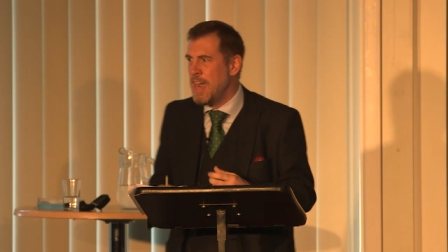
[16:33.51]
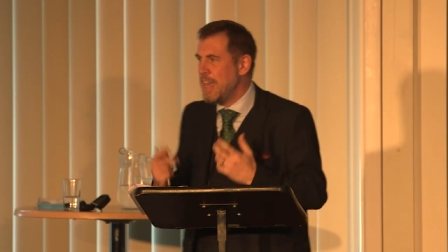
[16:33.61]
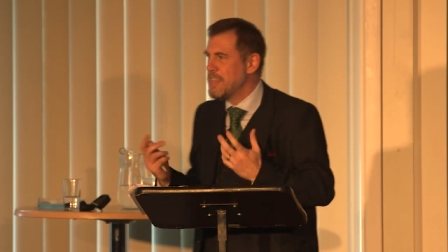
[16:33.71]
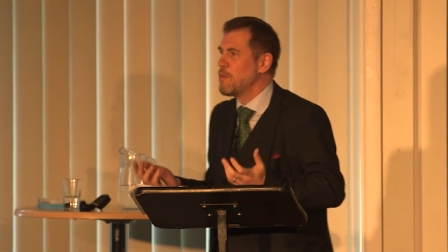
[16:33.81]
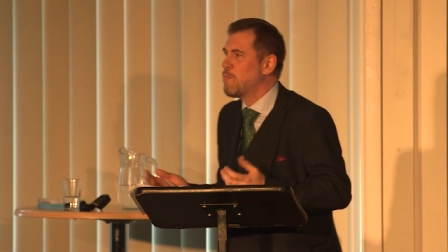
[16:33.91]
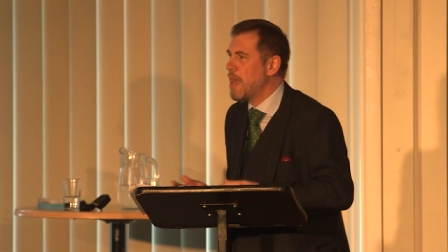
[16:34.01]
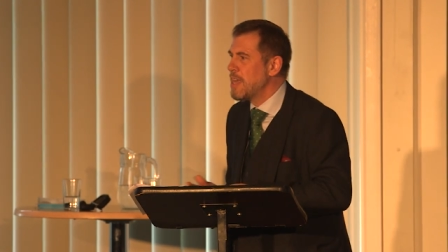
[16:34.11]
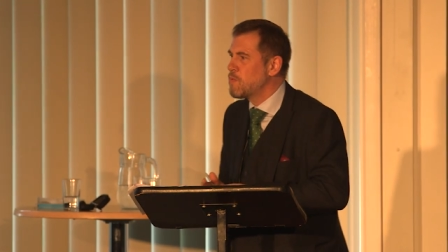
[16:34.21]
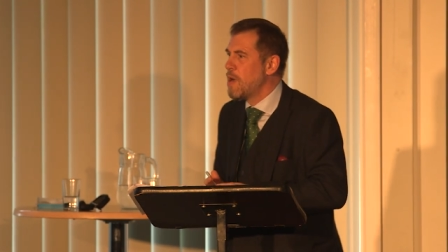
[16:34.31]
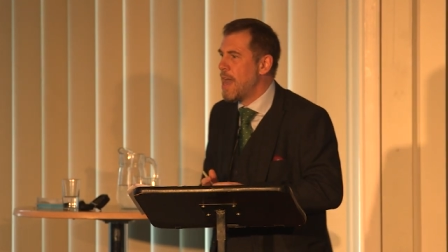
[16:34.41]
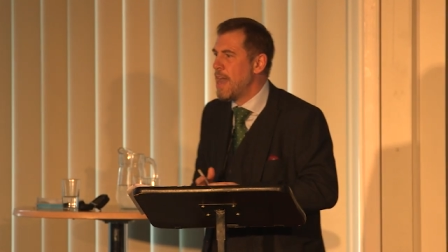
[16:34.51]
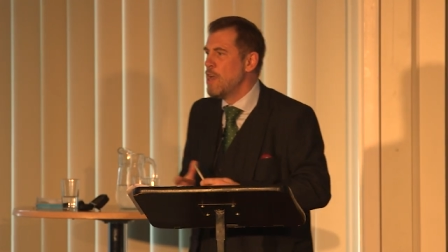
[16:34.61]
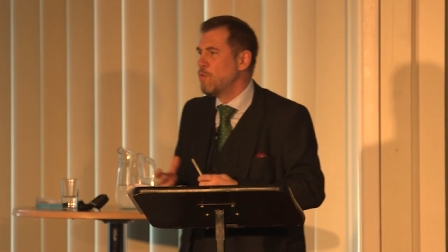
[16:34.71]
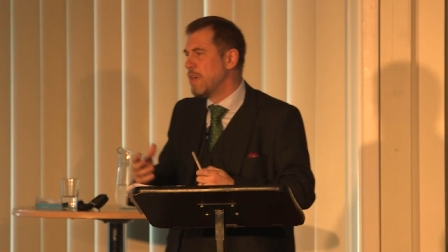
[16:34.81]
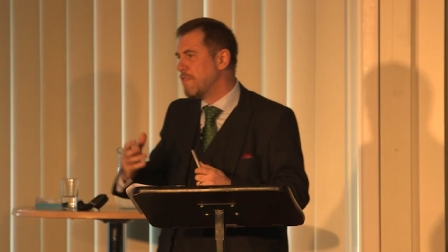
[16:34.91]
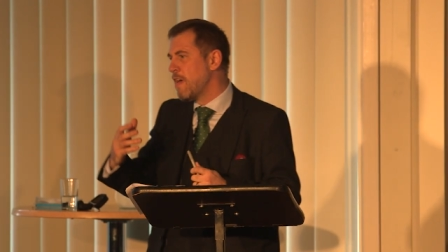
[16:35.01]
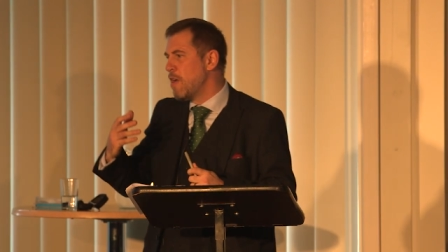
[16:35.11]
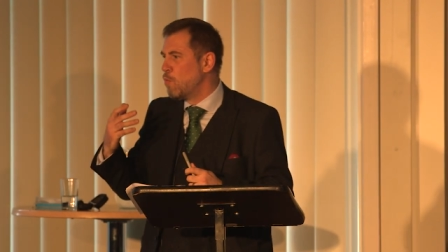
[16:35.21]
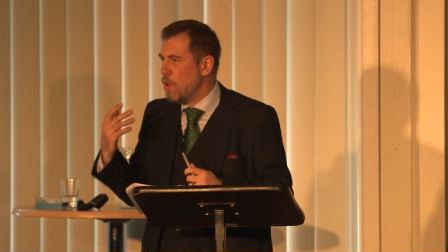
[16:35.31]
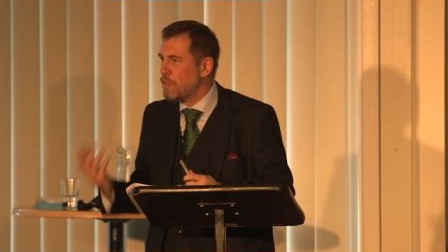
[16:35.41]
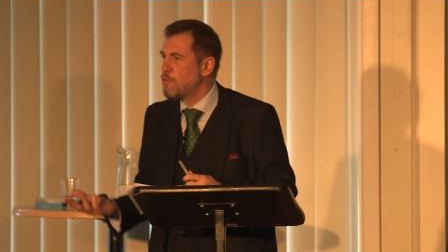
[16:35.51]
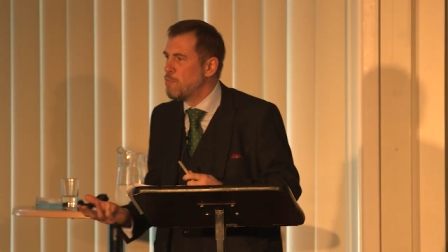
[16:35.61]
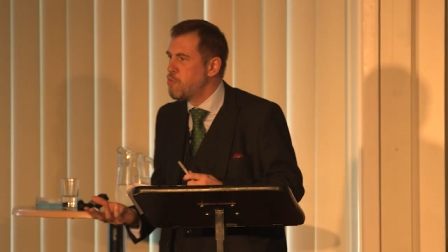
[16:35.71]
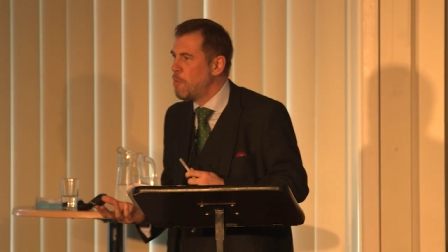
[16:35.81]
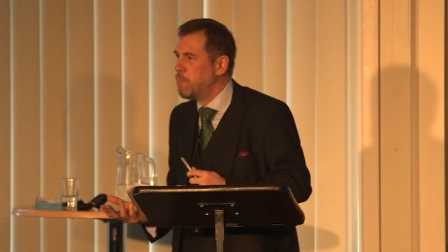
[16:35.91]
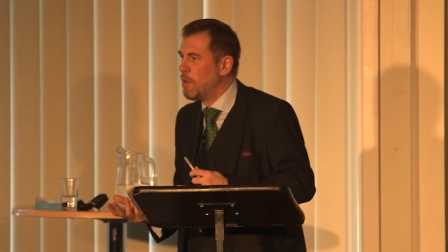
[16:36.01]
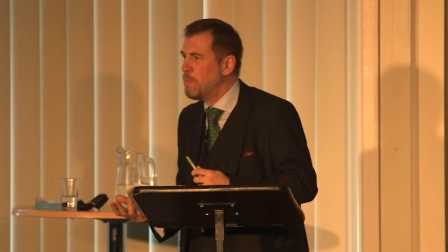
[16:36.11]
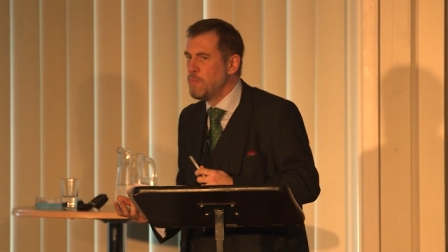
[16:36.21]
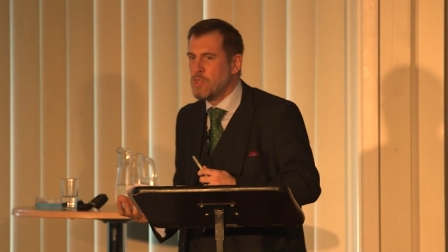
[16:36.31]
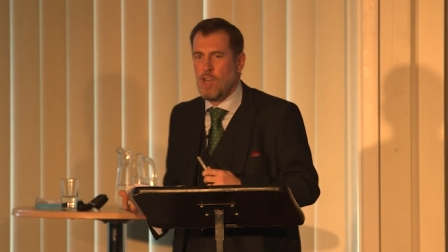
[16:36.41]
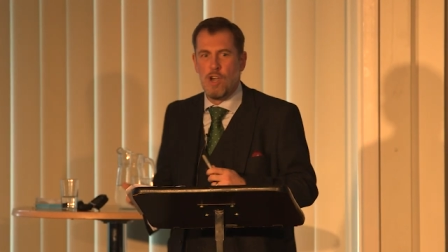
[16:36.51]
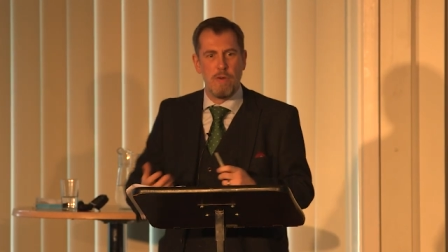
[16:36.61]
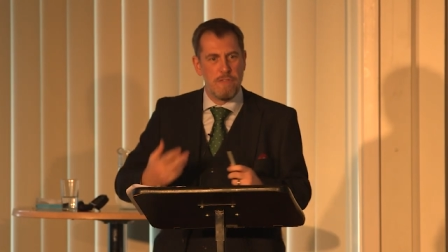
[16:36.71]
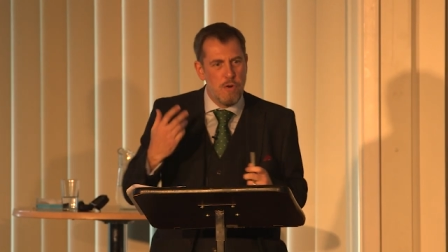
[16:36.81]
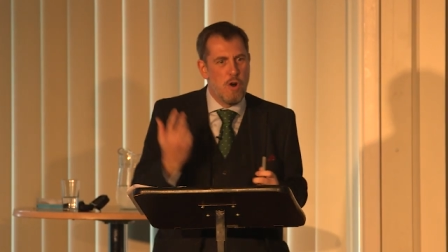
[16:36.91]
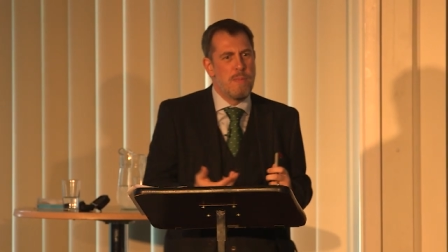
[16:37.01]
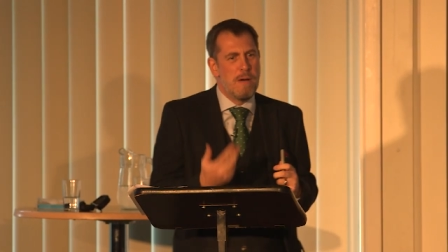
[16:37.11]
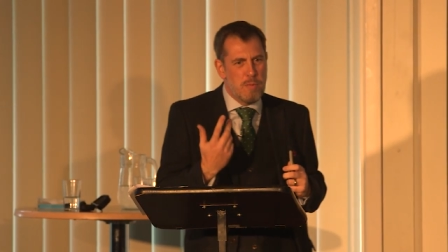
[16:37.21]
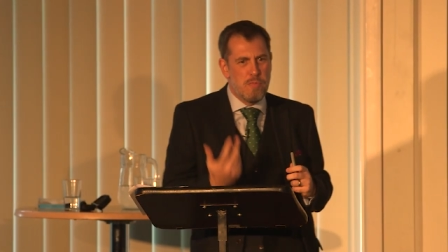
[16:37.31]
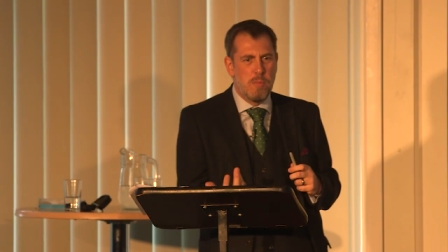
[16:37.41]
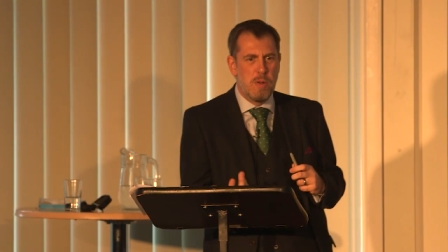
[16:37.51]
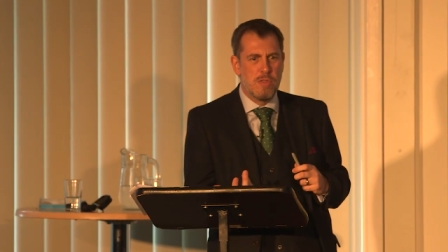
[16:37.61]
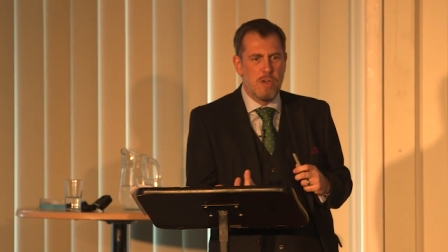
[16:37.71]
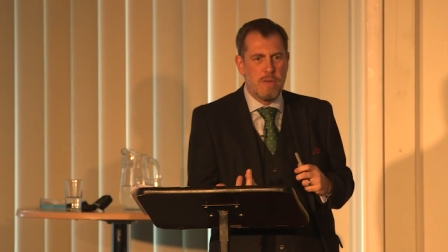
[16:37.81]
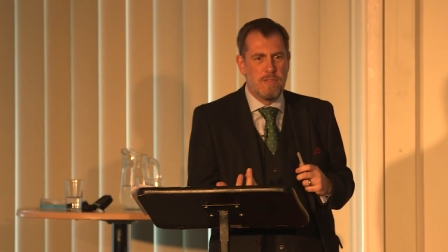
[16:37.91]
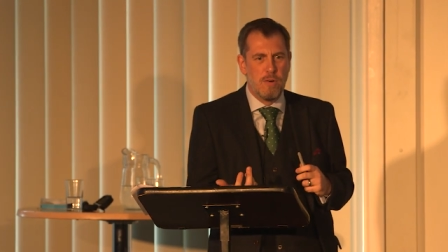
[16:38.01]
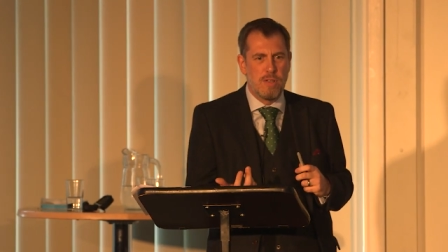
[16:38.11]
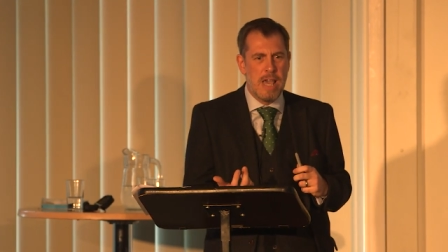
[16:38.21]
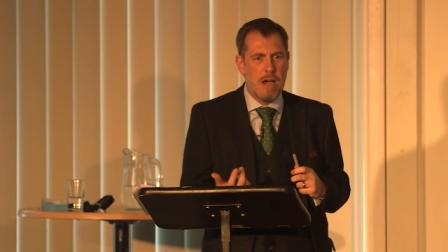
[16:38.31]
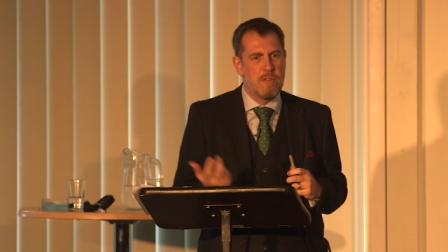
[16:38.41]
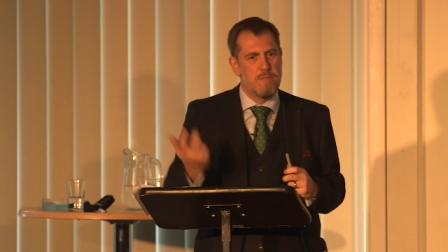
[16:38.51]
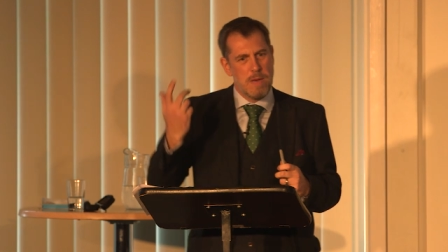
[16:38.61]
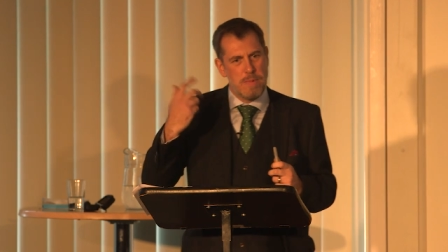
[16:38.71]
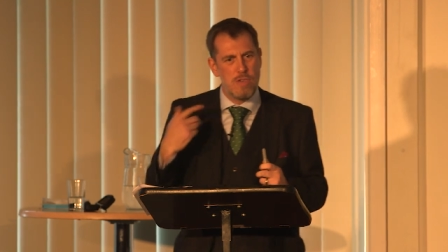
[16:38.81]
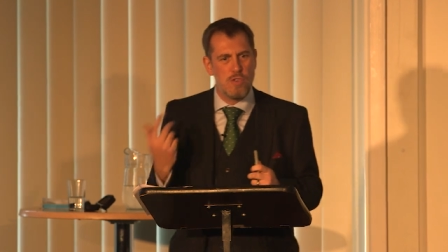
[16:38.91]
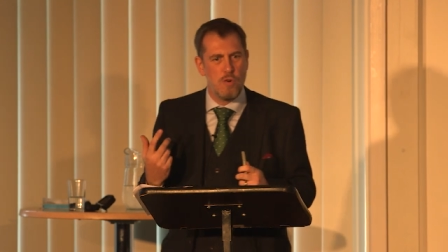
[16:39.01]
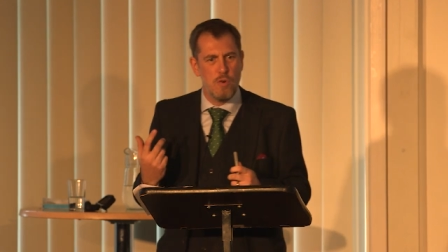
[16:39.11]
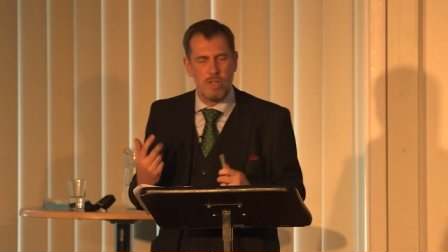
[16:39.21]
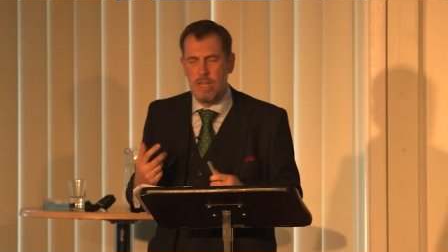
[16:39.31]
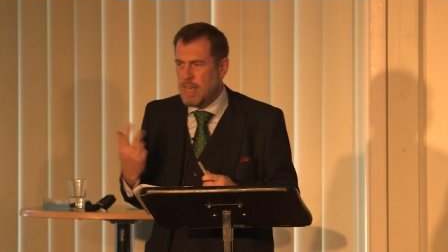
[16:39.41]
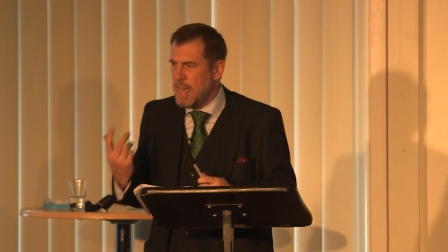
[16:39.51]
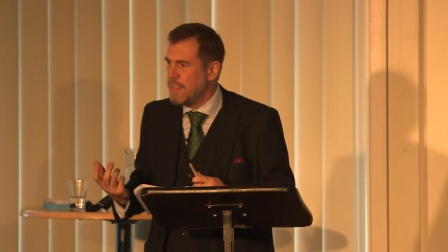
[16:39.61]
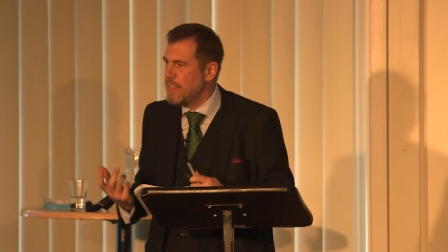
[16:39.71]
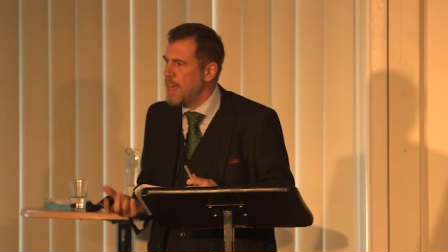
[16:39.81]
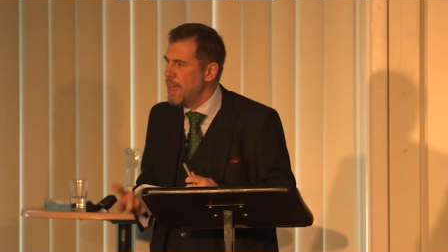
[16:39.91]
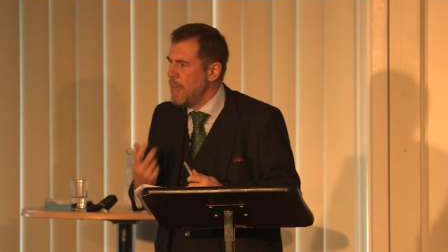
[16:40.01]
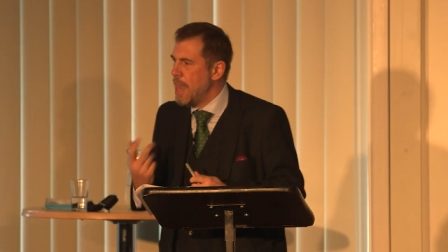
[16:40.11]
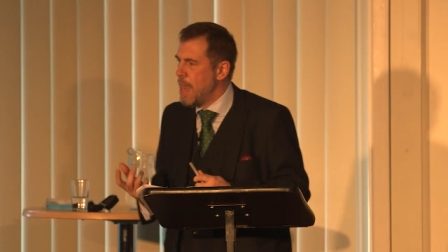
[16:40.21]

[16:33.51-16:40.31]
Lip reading: It's the place where we've worked through problems, we've thought about the problems that we've looked at, we've maybe stored in there